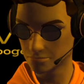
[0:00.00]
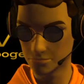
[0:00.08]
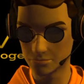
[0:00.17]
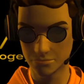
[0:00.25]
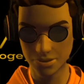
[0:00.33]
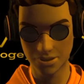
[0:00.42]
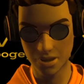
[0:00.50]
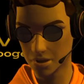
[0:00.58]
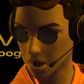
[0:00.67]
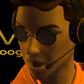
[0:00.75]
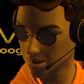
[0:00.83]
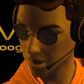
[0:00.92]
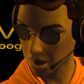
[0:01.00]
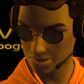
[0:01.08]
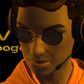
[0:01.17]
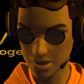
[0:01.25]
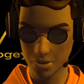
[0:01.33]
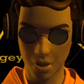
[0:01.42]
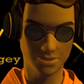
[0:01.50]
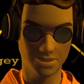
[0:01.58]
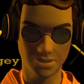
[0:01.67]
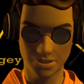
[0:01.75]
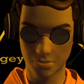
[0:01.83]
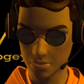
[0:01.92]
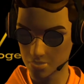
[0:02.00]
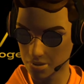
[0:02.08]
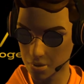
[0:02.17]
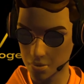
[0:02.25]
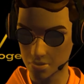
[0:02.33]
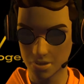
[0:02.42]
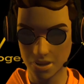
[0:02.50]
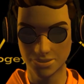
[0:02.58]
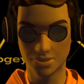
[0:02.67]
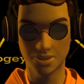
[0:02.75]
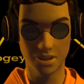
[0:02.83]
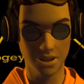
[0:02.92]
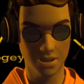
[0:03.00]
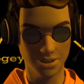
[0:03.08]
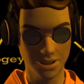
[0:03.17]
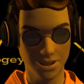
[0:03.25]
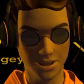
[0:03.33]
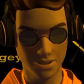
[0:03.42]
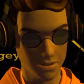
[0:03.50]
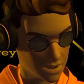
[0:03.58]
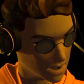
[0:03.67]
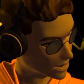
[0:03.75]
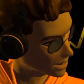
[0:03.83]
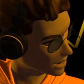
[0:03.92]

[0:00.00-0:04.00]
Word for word: Hey guys, how's it going? Stooge Network here today, and today I